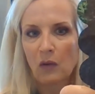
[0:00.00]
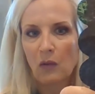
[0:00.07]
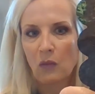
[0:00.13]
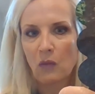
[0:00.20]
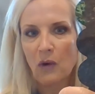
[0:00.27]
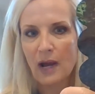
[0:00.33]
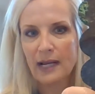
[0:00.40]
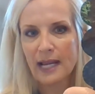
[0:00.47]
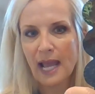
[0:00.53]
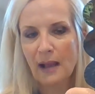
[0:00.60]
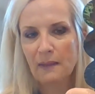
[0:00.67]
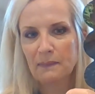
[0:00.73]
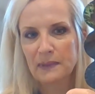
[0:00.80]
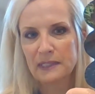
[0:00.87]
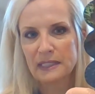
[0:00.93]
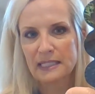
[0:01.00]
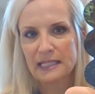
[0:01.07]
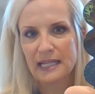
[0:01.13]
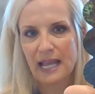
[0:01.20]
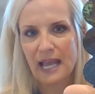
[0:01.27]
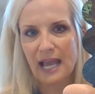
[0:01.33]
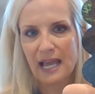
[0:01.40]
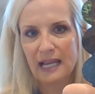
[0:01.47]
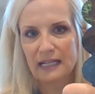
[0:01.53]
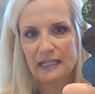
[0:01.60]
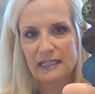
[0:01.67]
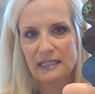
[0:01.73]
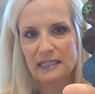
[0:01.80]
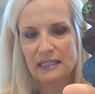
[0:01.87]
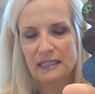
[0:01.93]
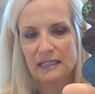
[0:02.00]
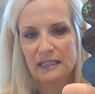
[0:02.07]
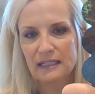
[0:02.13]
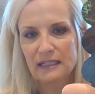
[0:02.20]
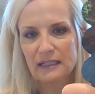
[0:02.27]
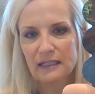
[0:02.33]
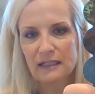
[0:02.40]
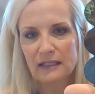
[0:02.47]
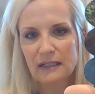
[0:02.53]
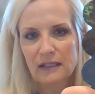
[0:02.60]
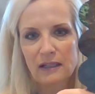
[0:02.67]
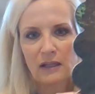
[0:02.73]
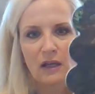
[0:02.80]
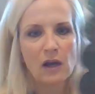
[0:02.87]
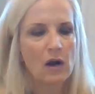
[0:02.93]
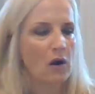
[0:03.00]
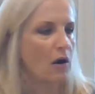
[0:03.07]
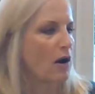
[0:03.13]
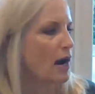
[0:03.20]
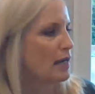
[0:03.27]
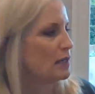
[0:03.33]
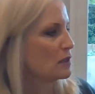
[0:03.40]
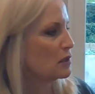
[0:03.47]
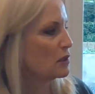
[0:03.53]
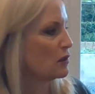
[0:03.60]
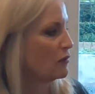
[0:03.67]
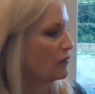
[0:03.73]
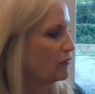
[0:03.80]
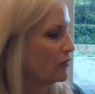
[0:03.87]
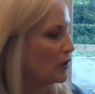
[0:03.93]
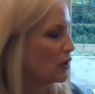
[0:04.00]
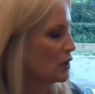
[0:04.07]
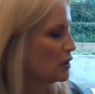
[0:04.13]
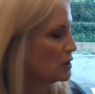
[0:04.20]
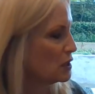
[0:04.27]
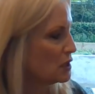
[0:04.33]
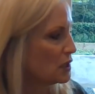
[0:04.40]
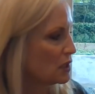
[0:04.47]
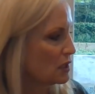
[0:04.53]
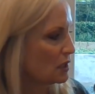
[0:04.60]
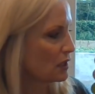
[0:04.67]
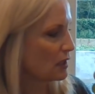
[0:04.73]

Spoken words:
What happens next? All right, so first